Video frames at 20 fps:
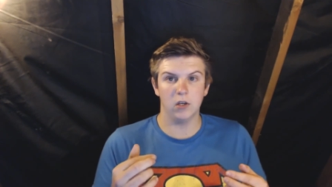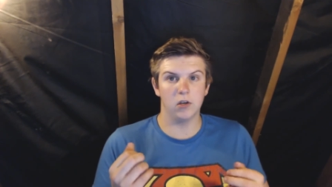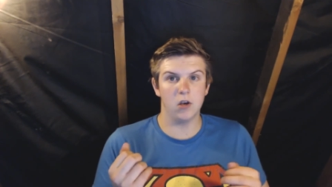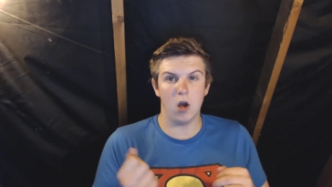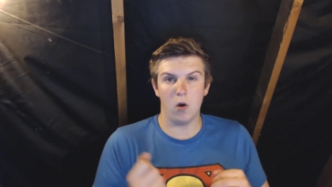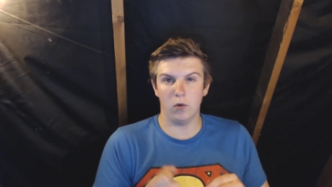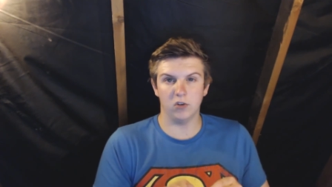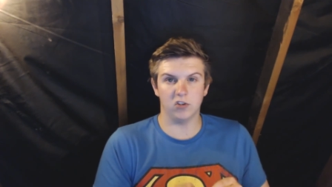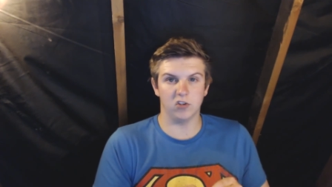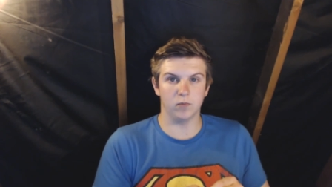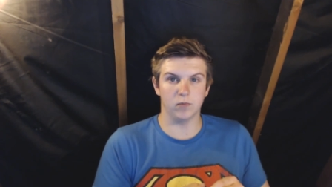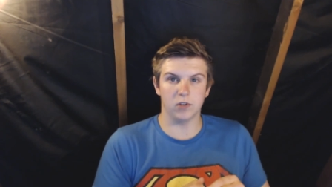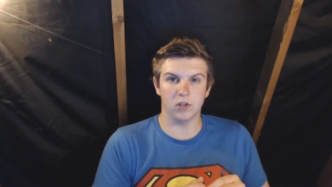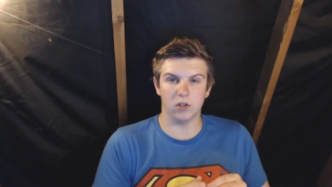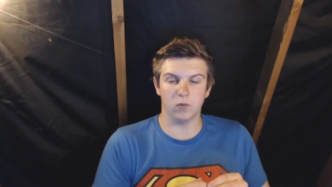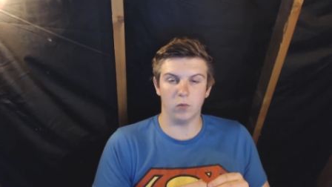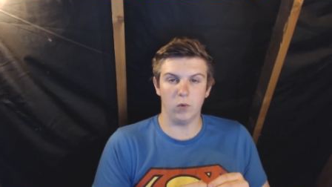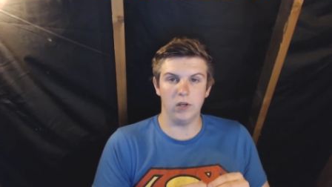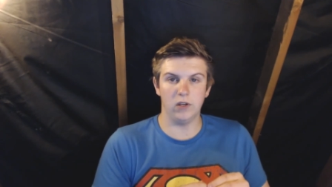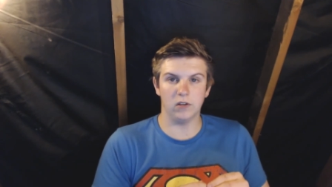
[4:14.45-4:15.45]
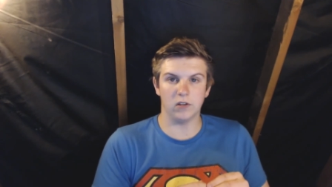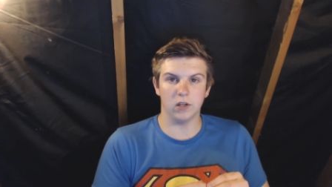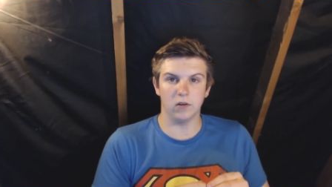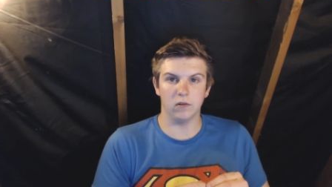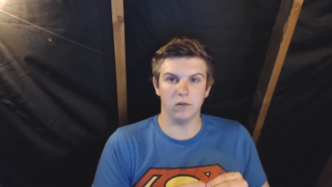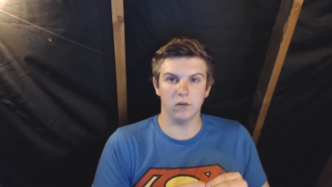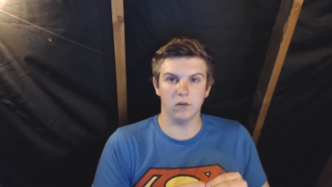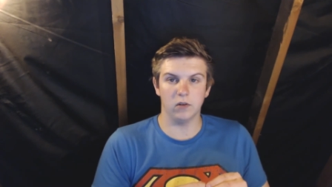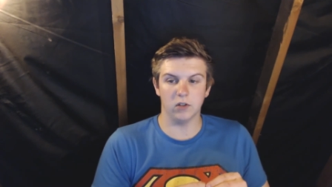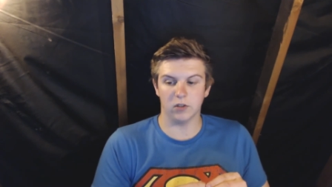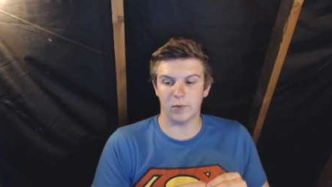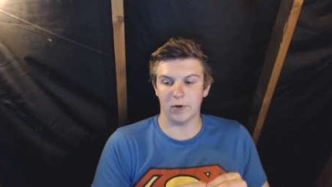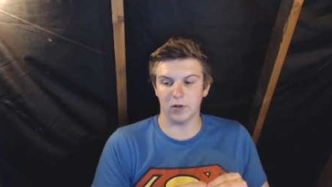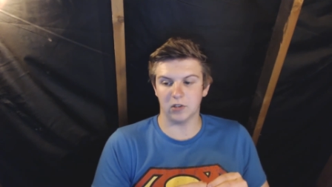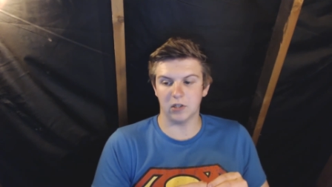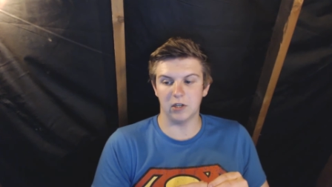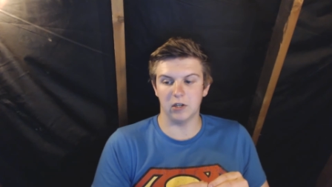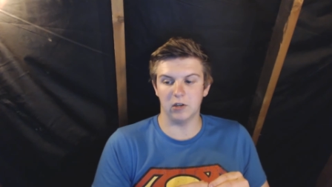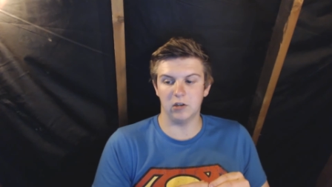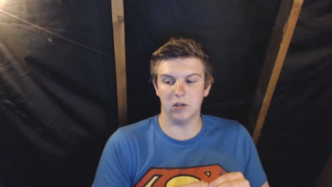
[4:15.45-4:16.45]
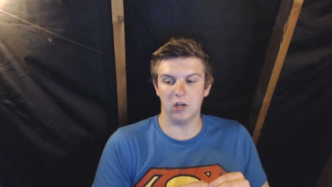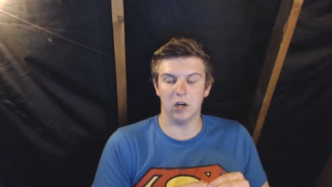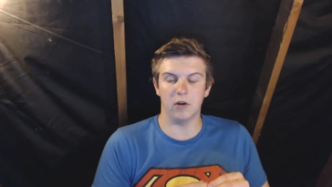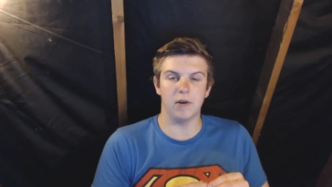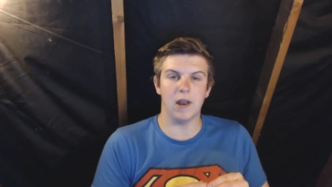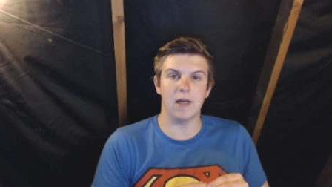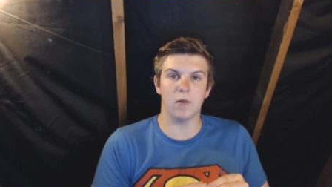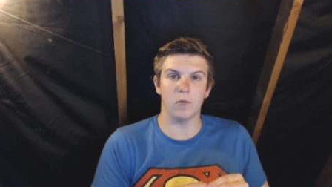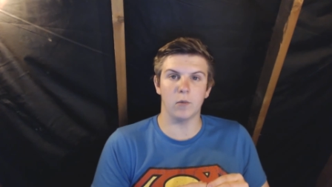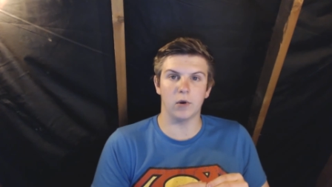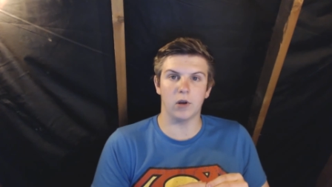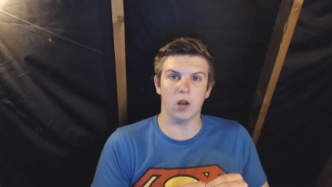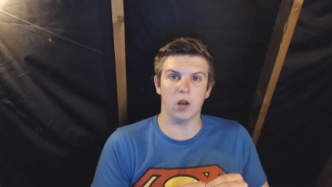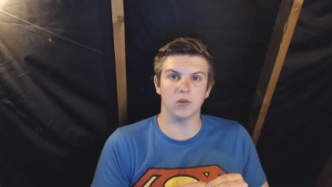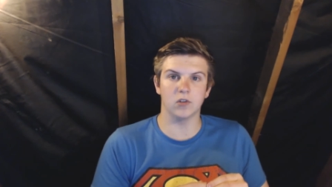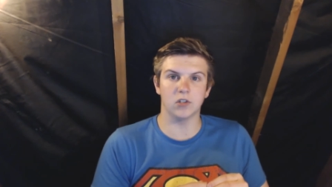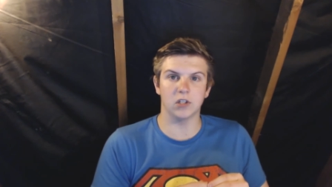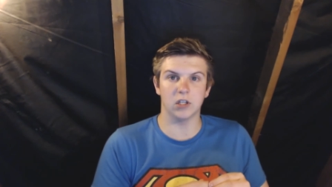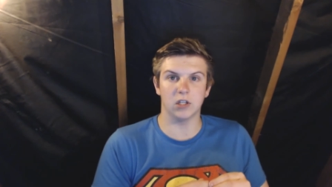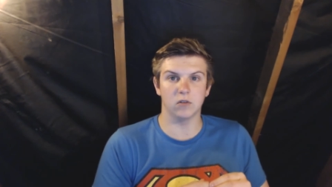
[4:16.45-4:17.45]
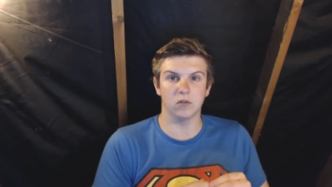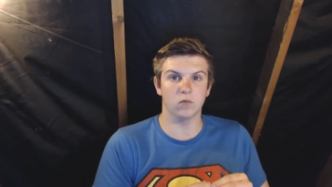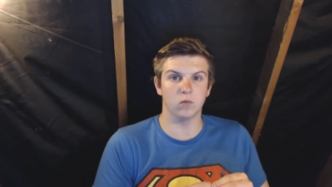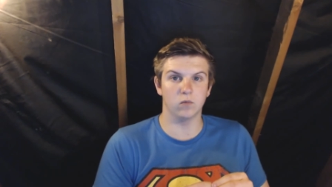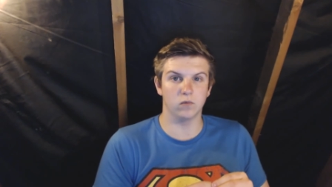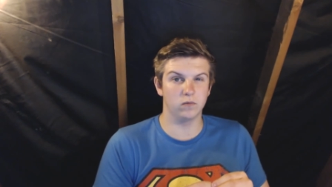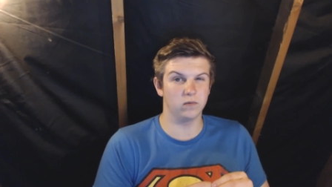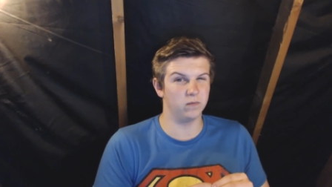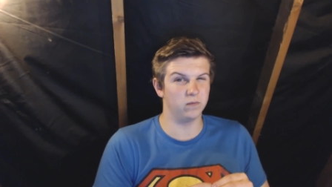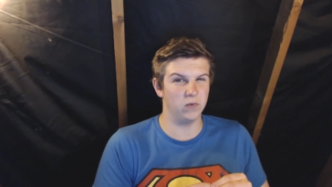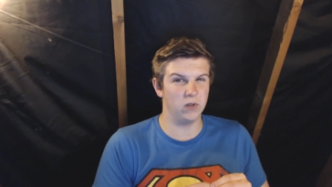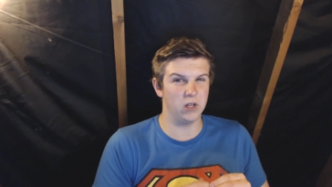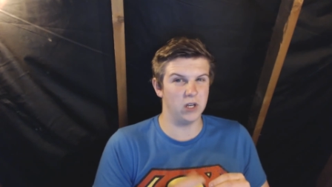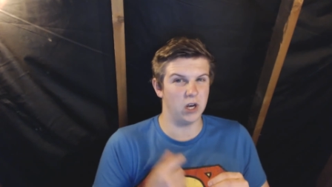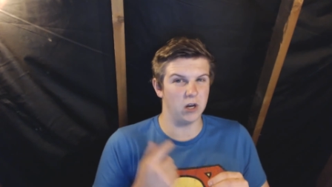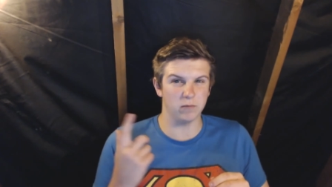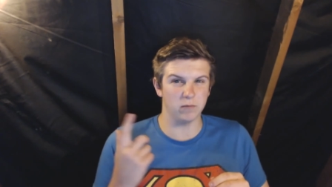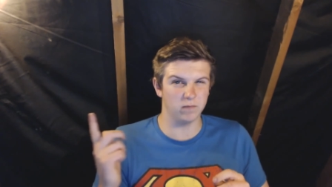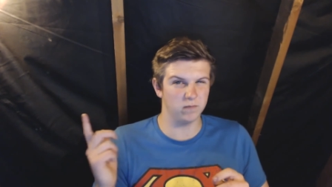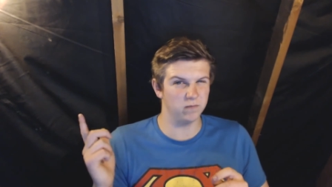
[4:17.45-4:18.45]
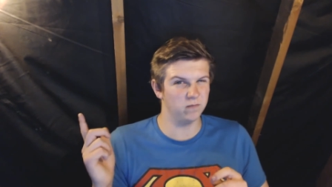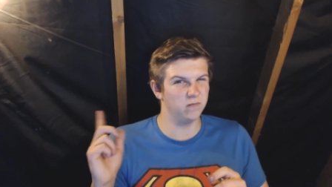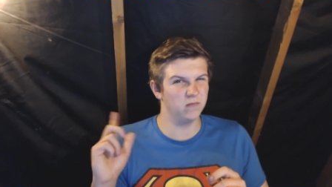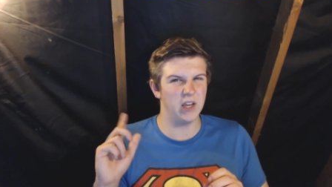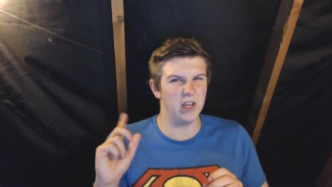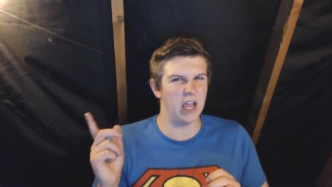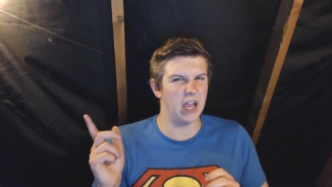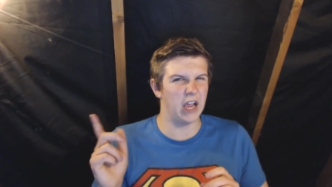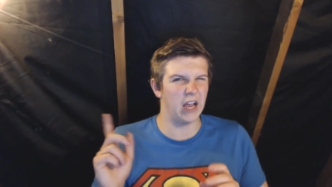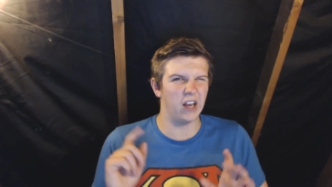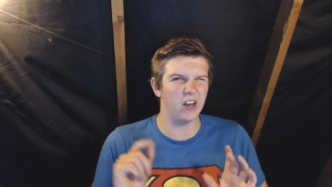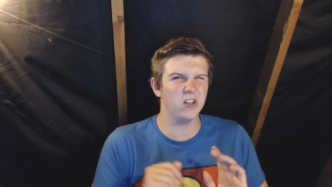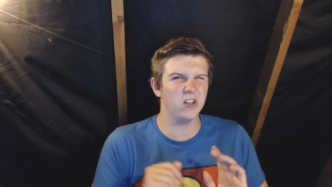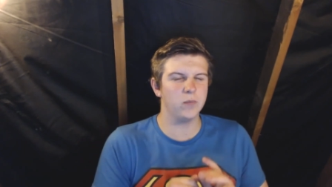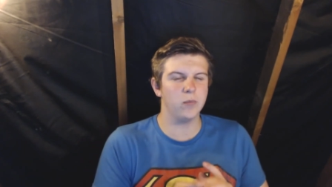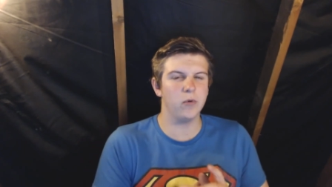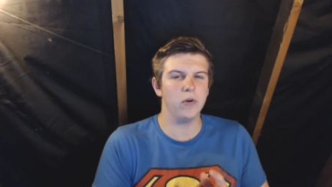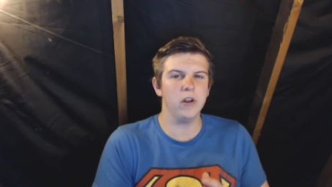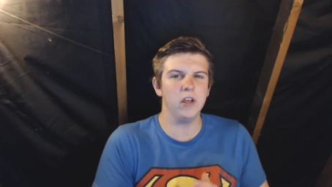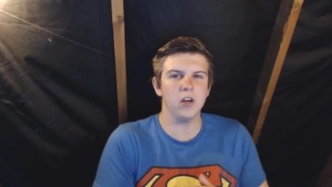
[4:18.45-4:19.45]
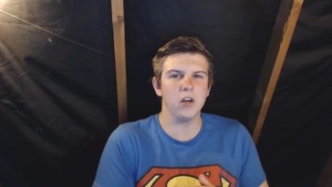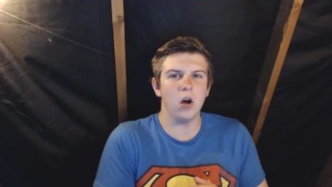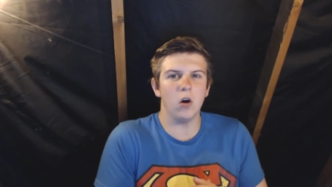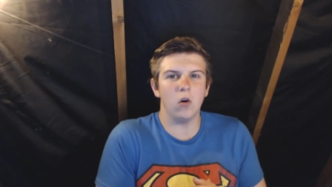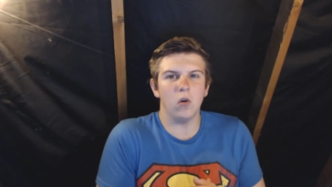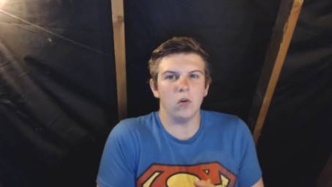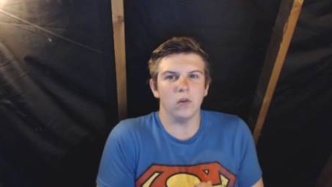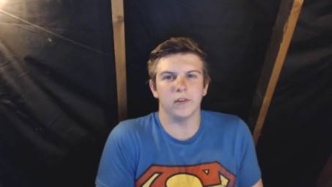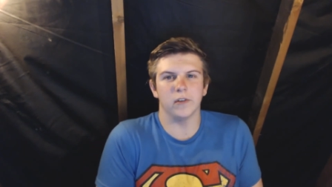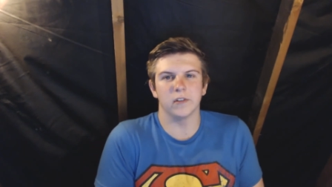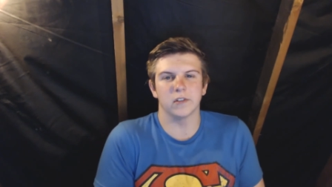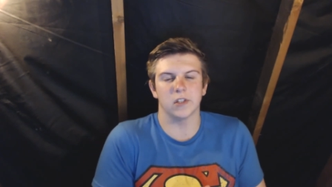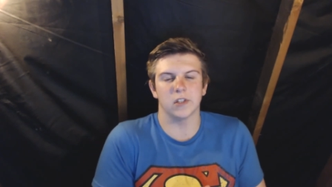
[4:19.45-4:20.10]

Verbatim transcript: No one jumps in the winter, especially, you know, now that we're closing and, you know, England's pretty cold.